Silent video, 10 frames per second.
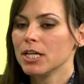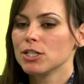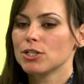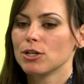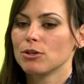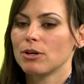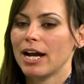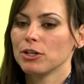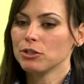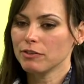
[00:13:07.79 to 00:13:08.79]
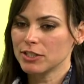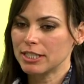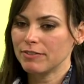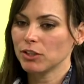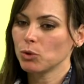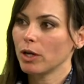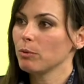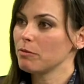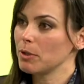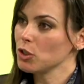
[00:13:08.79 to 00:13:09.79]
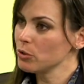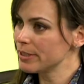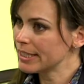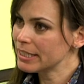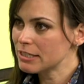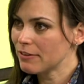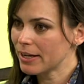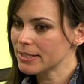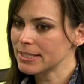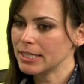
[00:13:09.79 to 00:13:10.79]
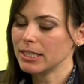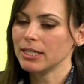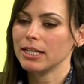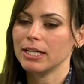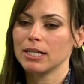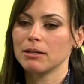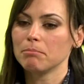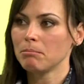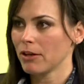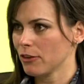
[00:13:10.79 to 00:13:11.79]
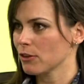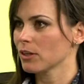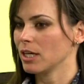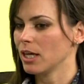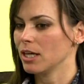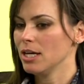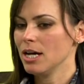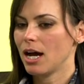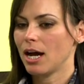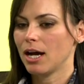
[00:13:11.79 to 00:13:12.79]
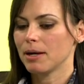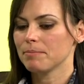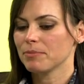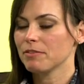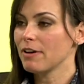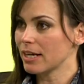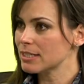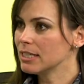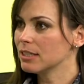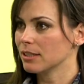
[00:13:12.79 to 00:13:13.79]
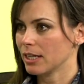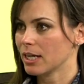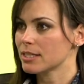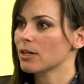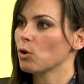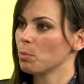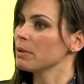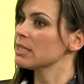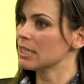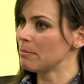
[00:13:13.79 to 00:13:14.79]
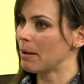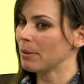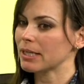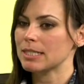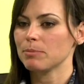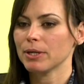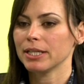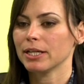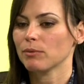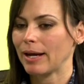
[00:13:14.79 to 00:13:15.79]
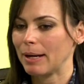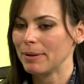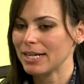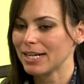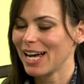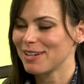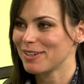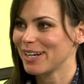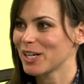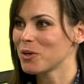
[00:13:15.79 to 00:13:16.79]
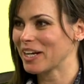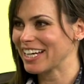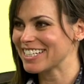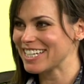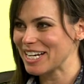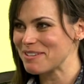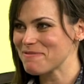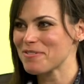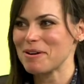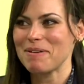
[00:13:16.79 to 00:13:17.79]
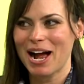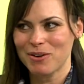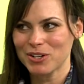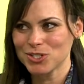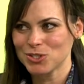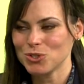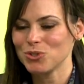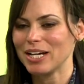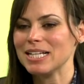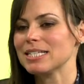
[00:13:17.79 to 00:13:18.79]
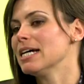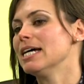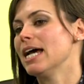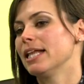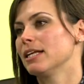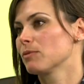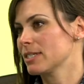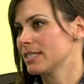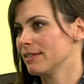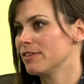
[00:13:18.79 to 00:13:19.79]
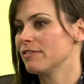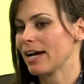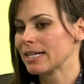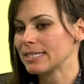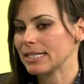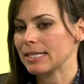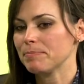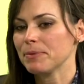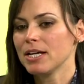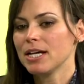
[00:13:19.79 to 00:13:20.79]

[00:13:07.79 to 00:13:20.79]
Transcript: So at University of Illinois, we've been using this vaccine in monthly um, vaccine clinics that are open to the public to bring in their rabbit, have a quick exam from our students, and then receive the vaccine.